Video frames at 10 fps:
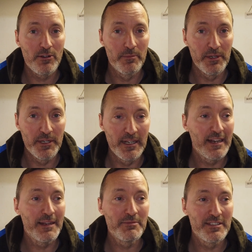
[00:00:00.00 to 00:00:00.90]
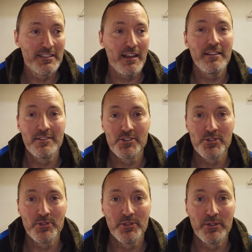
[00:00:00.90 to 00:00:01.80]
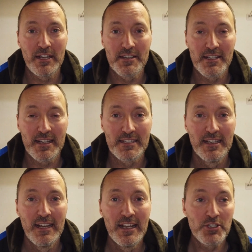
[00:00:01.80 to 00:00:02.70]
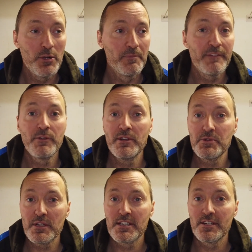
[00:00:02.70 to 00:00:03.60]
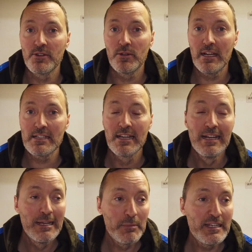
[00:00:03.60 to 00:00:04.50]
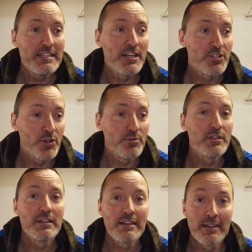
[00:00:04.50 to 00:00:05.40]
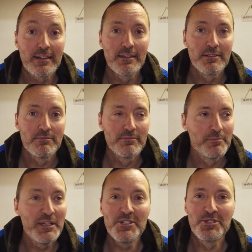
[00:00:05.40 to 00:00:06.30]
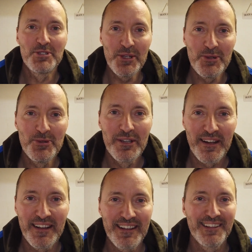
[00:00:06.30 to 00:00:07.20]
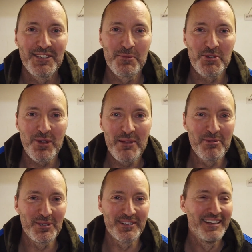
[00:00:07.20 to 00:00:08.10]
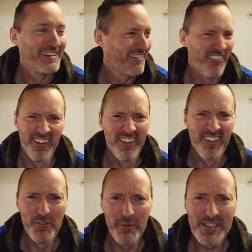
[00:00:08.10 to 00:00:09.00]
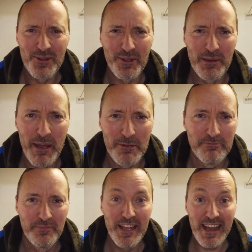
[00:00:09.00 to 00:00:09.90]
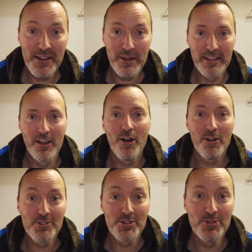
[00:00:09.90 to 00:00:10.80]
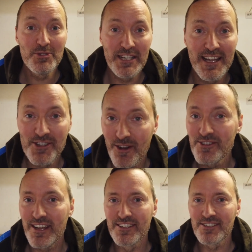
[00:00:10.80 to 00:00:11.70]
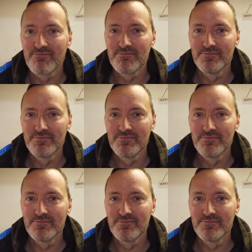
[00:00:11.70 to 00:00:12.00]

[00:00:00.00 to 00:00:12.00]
log burner, and I'm dying to show you guys that. So, if you're interested in all that, please don't click. Please do click the subscribe button. What am I talking about? Anyway, on to today's content.